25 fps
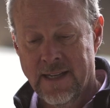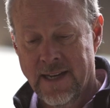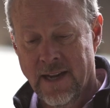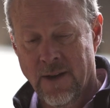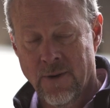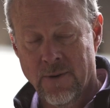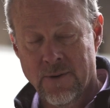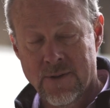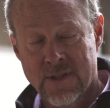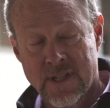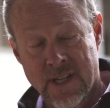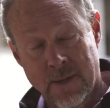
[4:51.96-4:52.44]

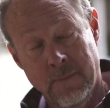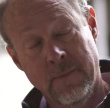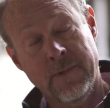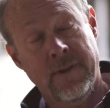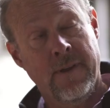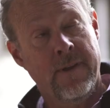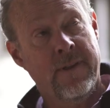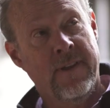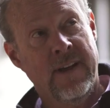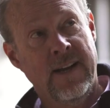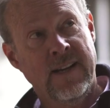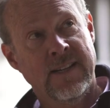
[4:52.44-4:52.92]
Now, some
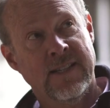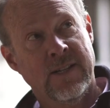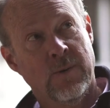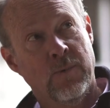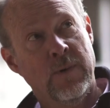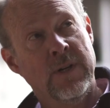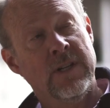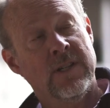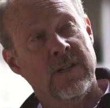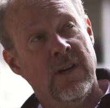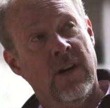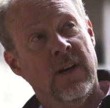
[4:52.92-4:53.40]
of the things that
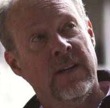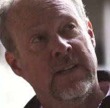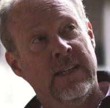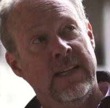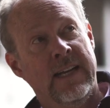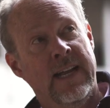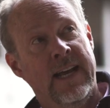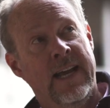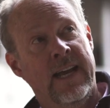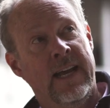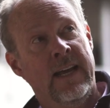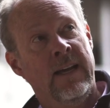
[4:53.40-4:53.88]
we saw
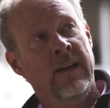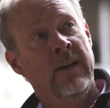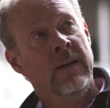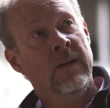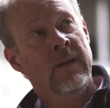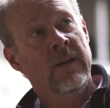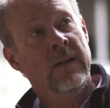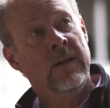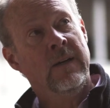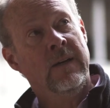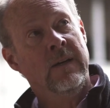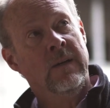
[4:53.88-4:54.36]
today
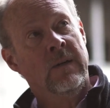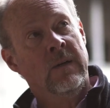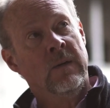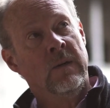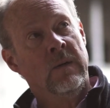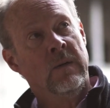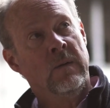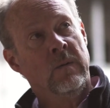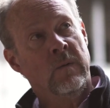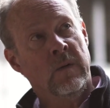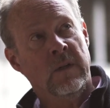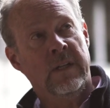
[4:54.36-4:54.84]

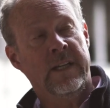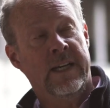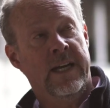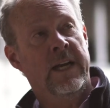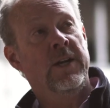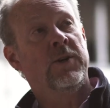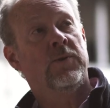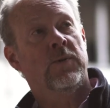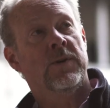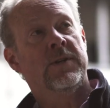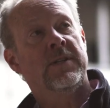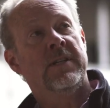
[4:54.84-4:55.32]
really
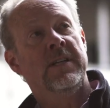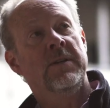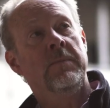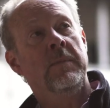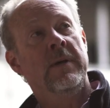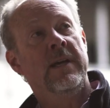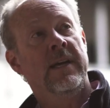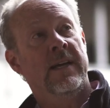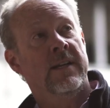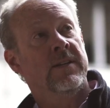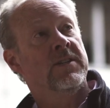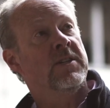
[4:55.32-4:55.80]
interested
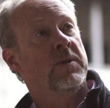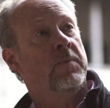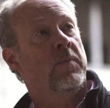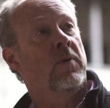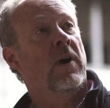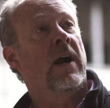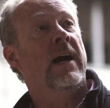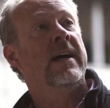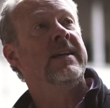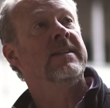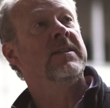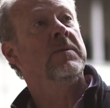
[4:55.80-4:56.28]
me and
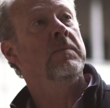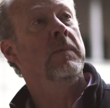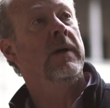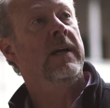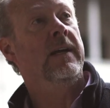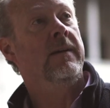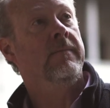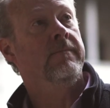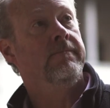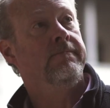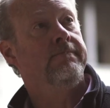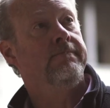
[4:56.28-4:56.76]
surprised me.